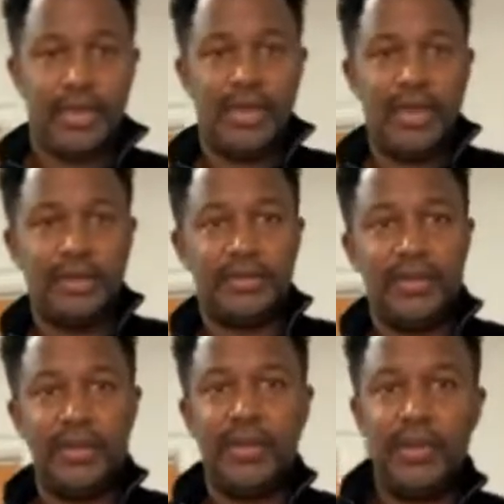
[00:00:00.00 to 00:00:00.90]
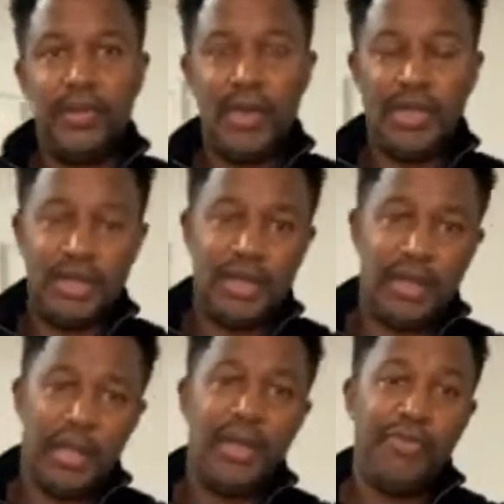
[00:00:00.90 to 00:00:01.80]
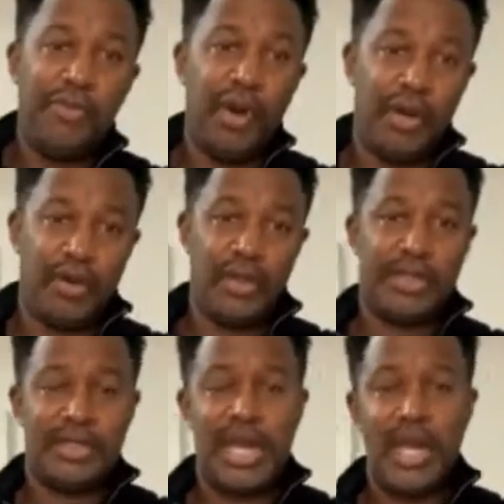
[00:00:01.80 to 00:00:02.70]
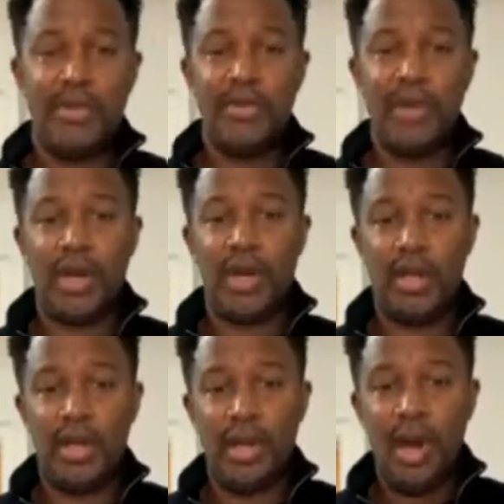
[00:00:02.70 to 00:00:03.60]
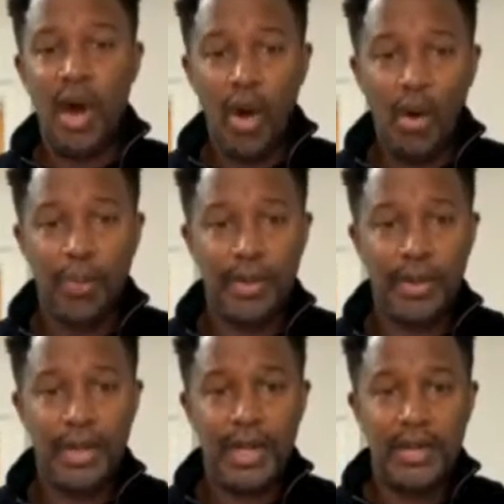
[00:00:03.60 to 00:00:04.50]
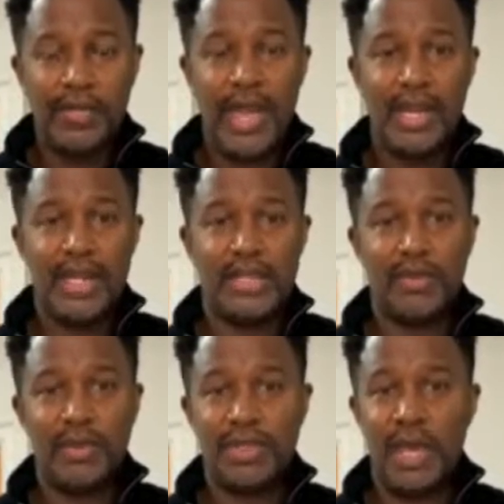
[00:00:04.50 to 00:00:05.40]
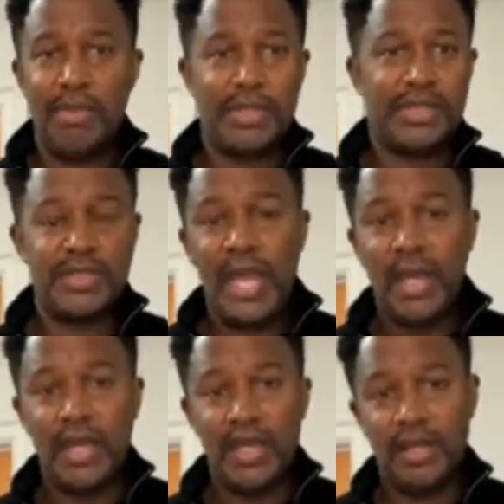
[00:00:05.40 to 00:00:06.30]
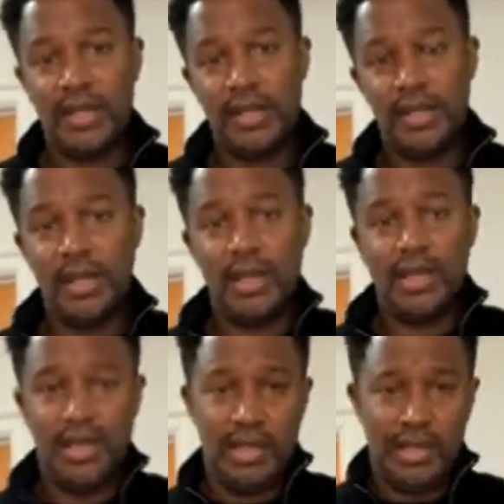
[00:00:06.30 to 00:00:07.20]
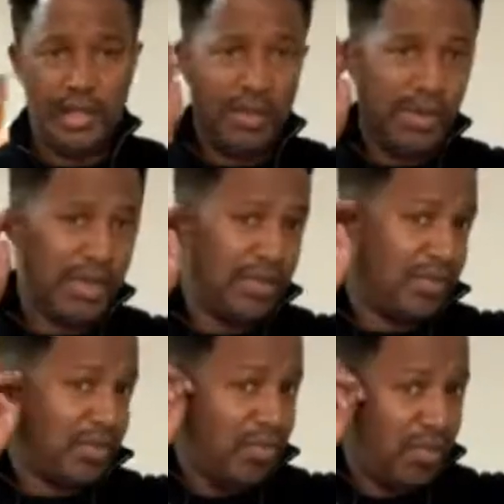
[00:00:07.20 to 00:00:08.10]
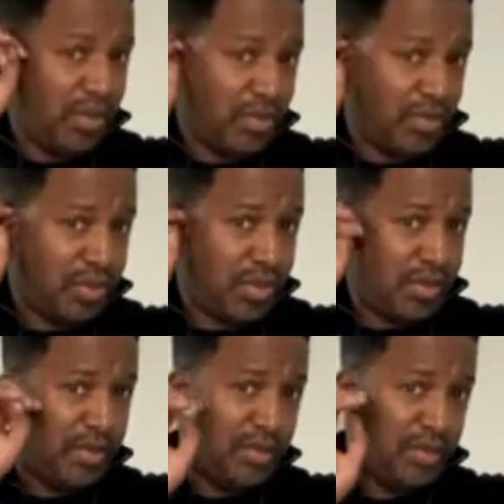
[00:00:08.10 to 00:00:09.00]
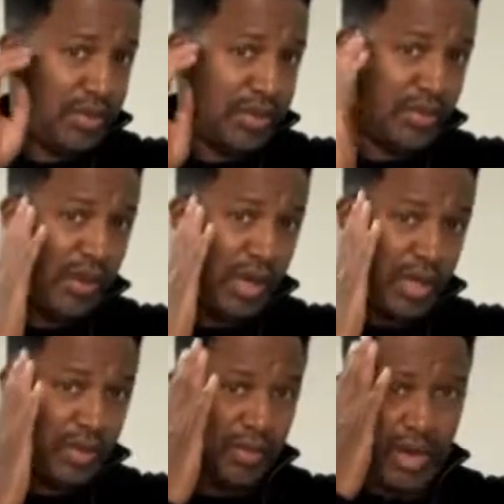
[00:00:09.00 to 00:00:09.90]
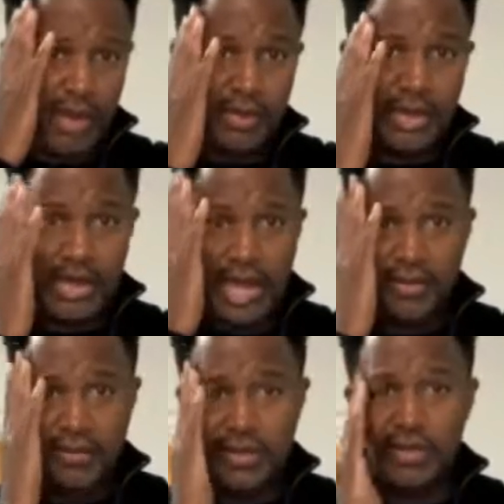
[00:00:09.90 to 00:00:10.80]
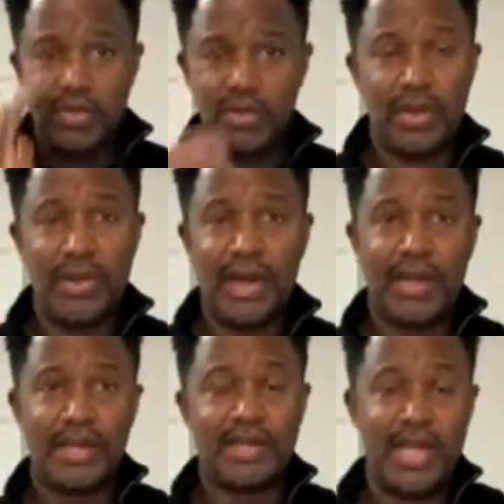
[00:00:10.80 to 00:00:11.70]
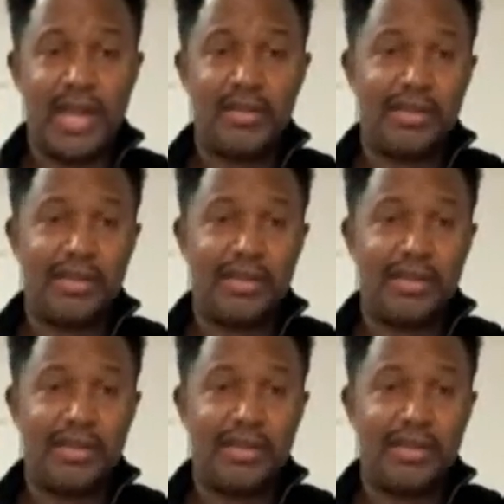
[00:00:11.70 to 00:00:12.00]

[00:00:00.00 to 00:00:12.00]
You know, you want, if you are going to get stabbed, you want to hope that it was a mistake. Someone that was walking around with a knife and you somehow got stabbed.